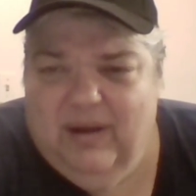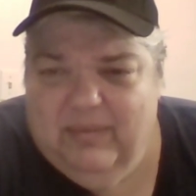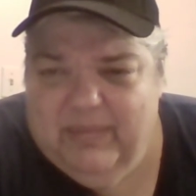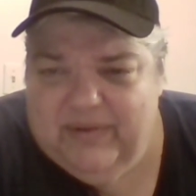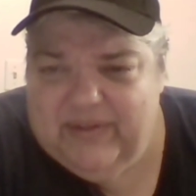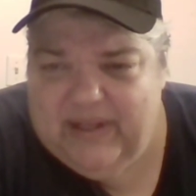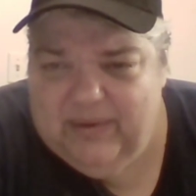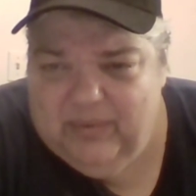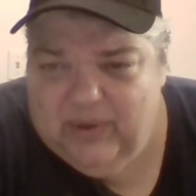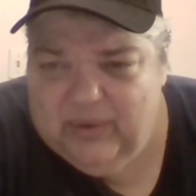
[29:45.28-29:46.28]
But
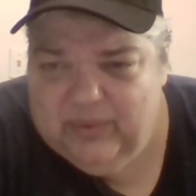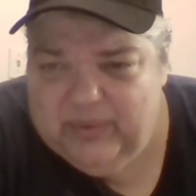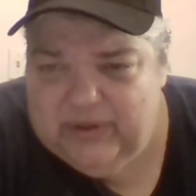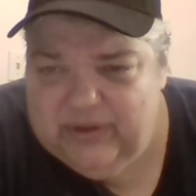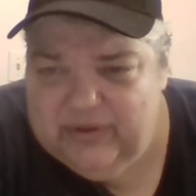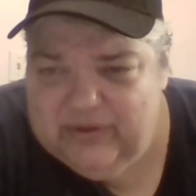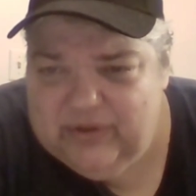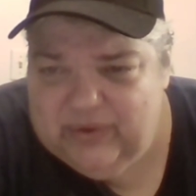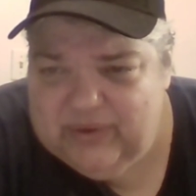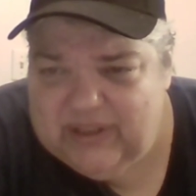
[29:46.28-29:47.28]
then we'll reduce
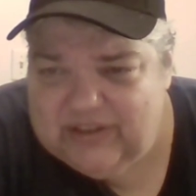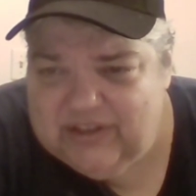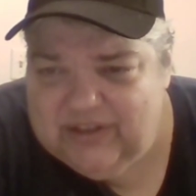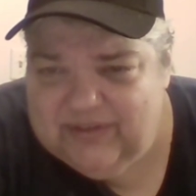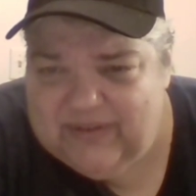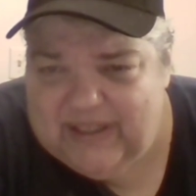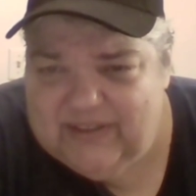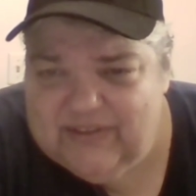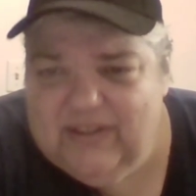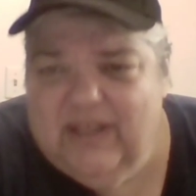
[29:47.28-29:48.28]
you touching your face.